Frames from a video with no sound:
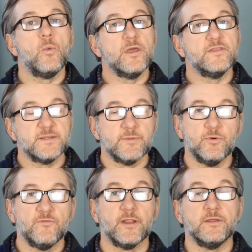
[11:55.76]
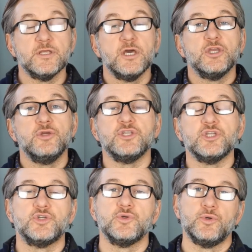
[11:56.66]
with some of the portfolios
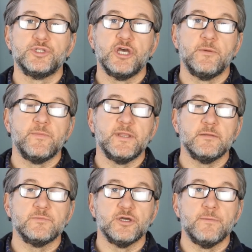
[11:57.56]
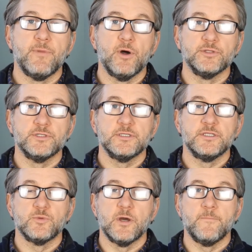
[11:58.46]
using short-term and medium-term bonds
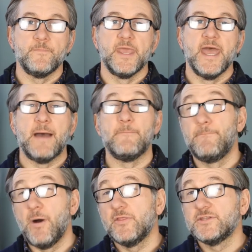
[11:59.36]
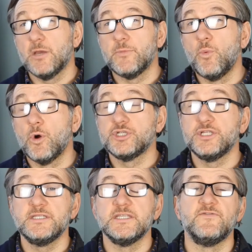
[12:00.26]
as well. And by the time you watch
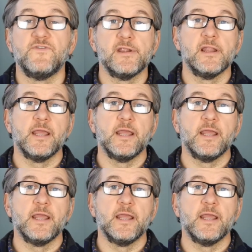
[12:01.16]
this, it's very